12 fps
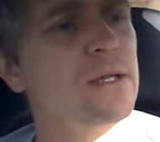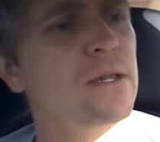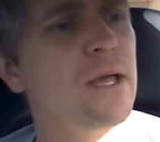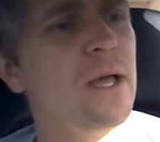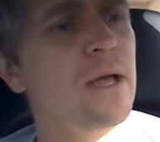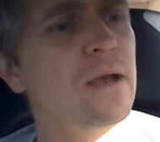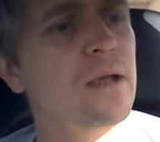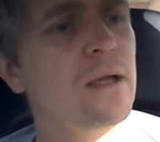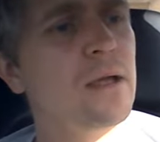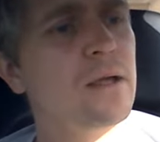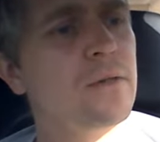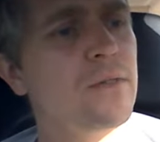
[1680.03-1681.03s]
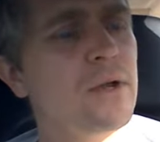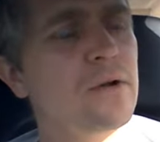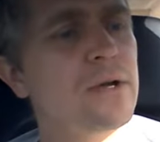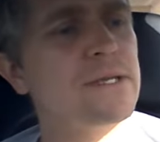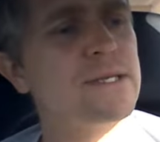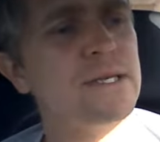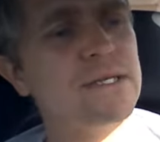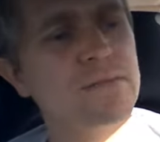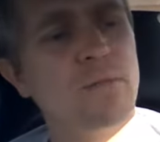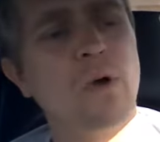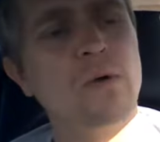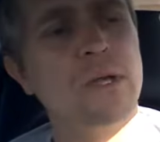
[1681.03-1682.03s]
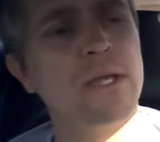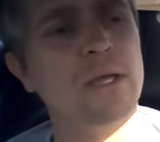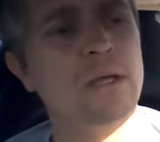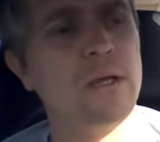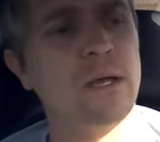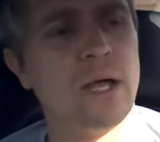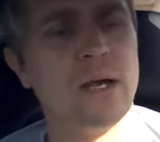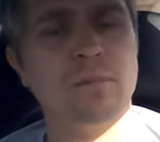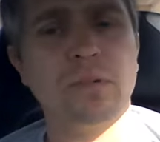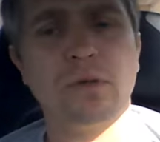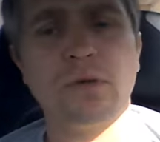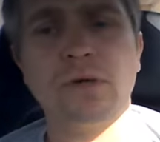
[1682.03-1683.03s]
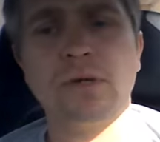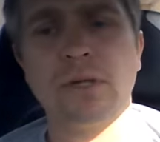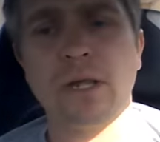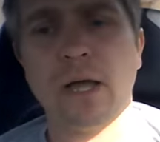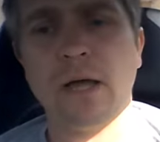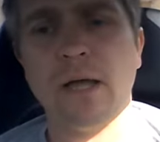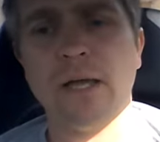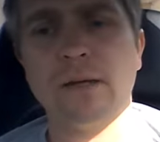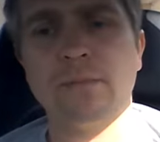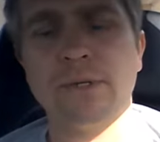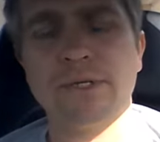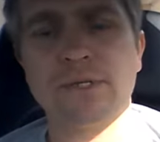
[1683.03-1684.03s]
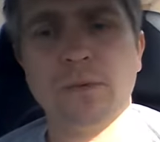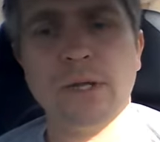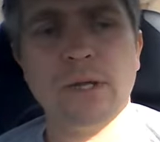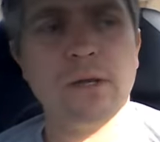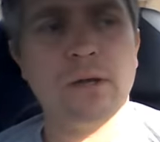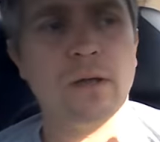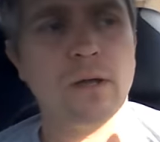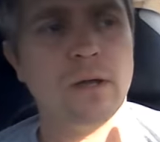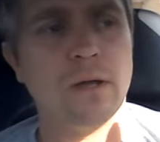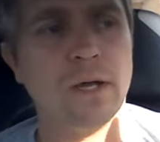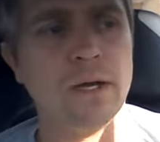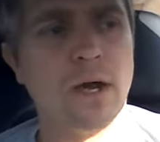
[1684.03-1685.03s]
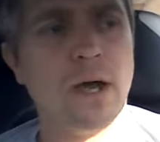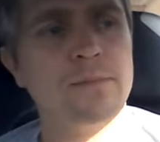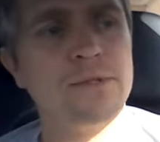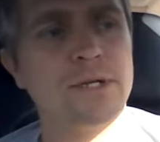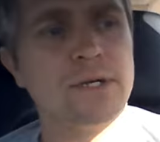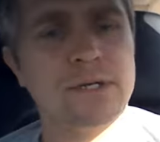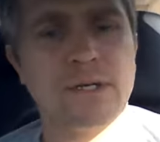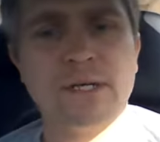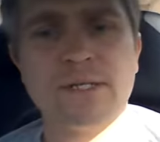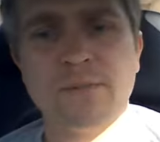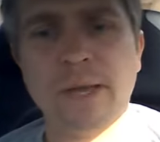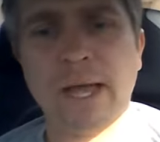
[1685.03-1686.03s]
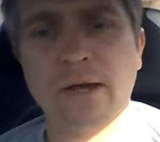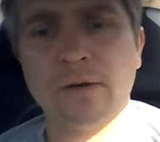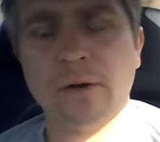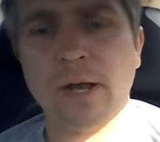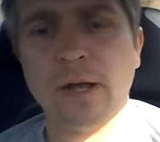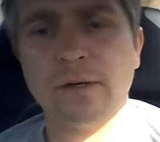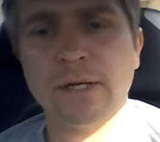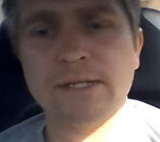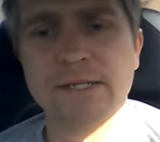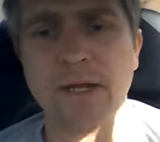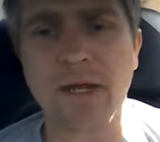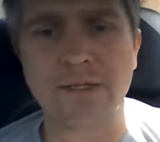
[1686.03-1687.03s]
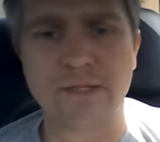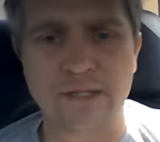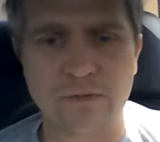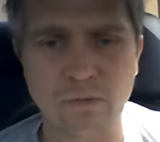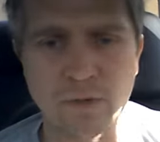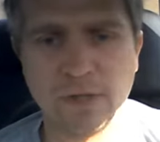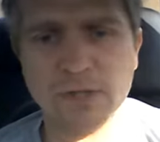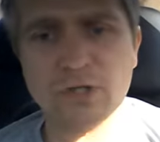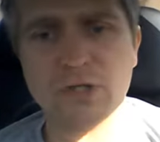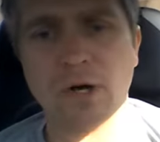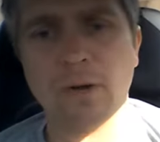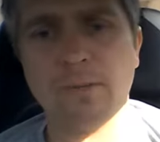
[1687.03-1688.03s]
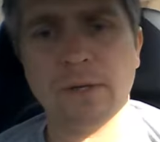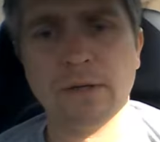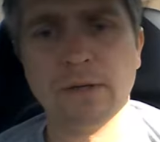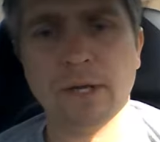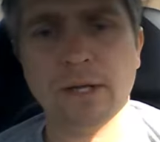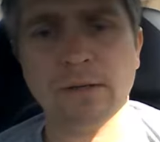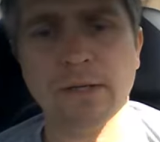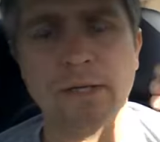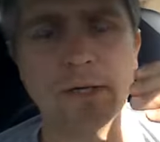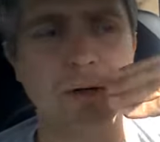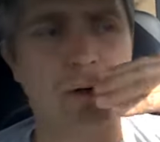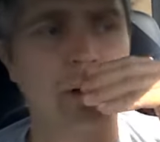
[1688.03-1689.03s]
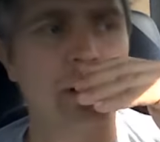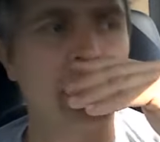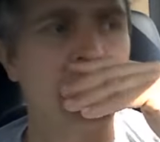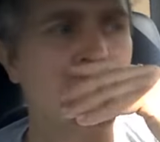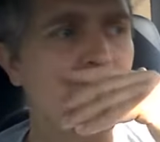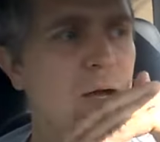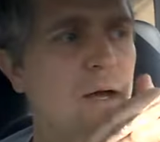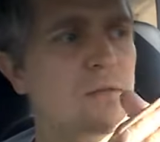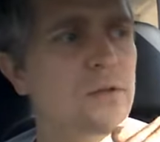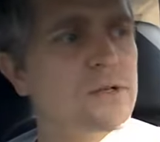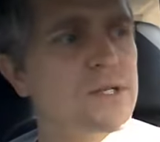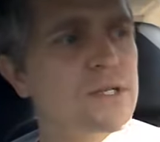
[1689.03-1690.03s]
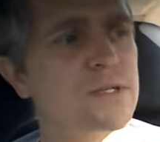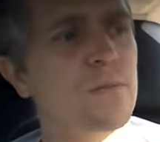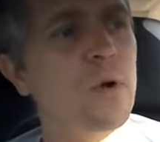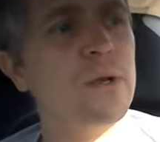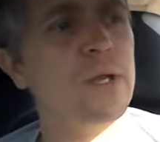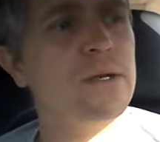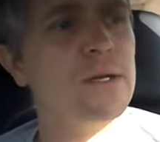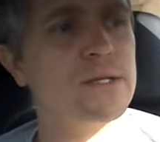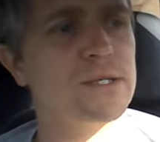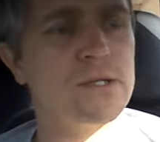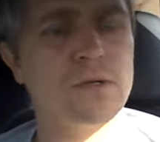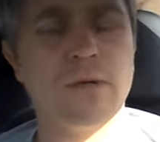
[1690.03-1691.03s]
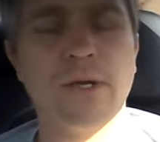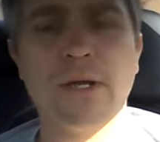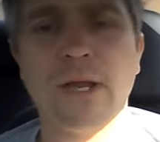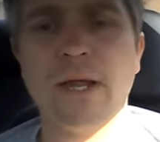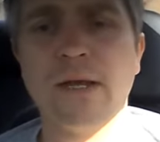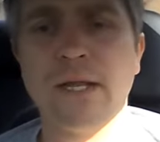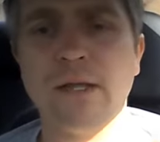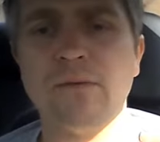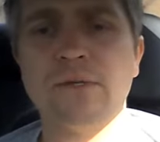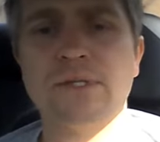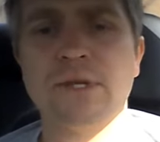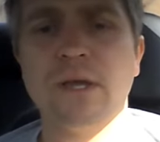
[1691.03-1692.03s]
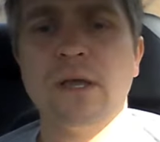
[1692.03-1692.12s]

that there is a smoky kind of blurred line between an object and its background. It's not just really sharp and linear. There's a smokiness to it, and he was